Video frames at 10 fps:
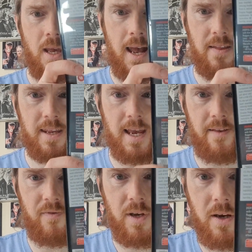And
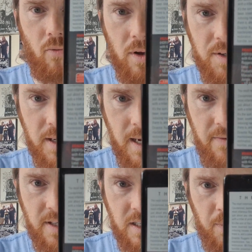again, once again,
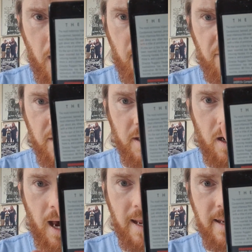this is a part of the
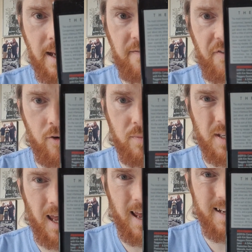88 Films
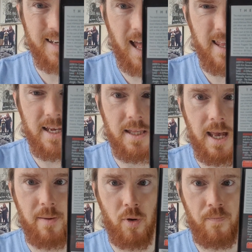
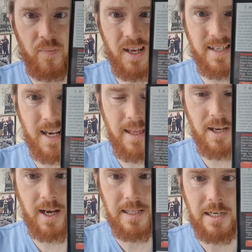
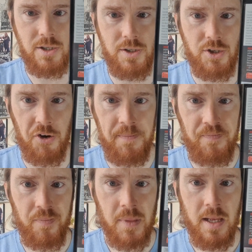Italian collection, sorry.
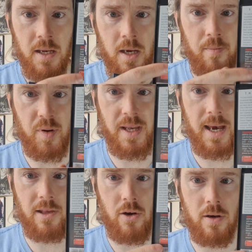But
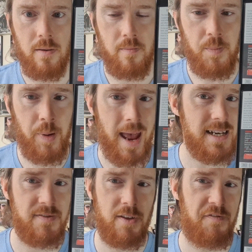yeah, look,
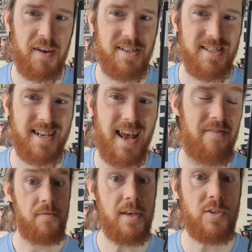packed for the features
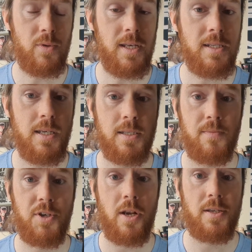again. These releases I'm
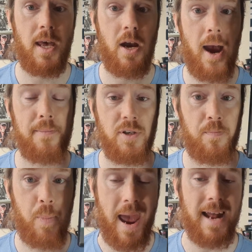showing you today are actually
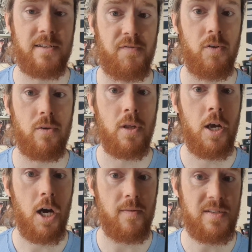packed full
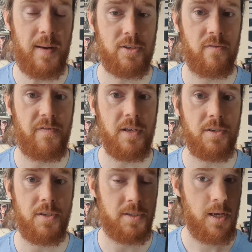of special
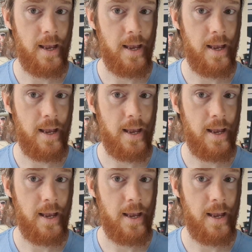features,